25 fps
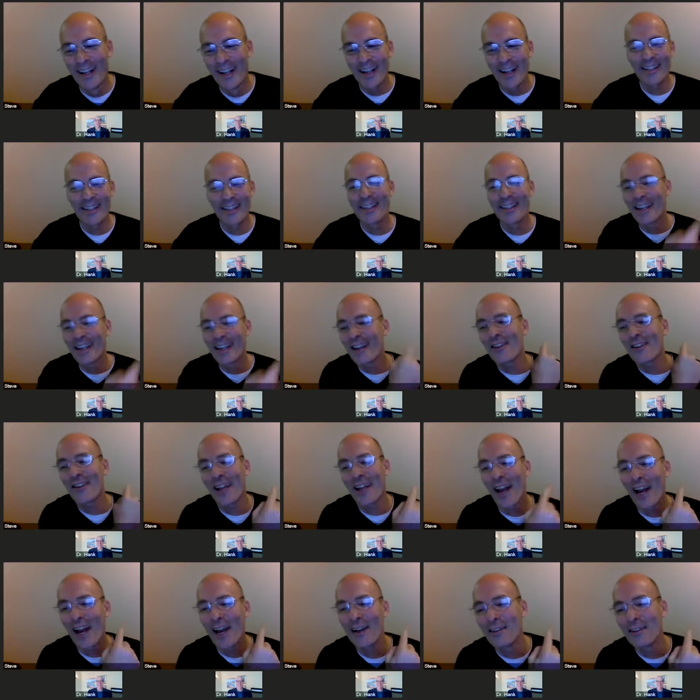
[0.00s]
And then the other
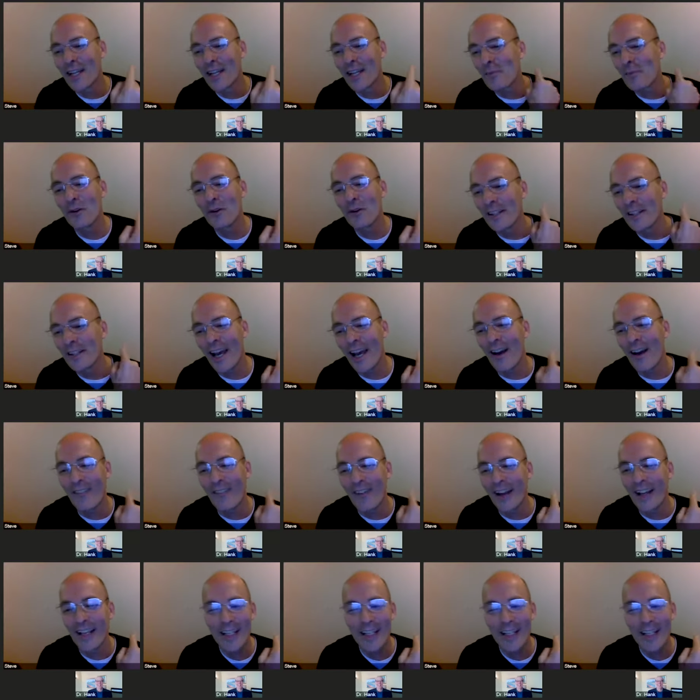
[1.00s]
guy in the neighborhood that way,